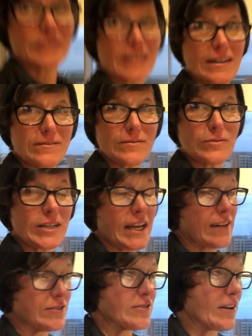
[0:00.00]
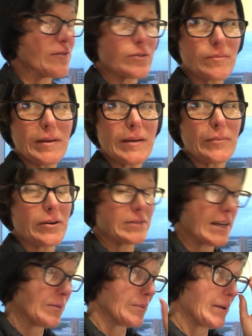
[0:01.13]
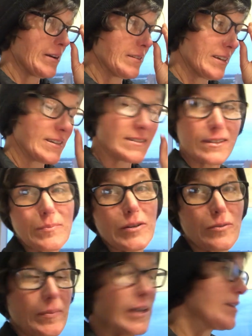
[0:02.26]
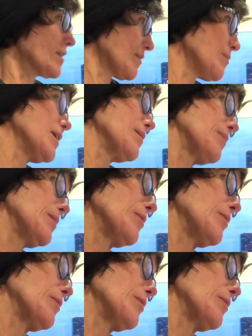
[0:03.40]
yeah, we're gonna have to travel with the ping pong table apparently because that's been her big thing is playing ping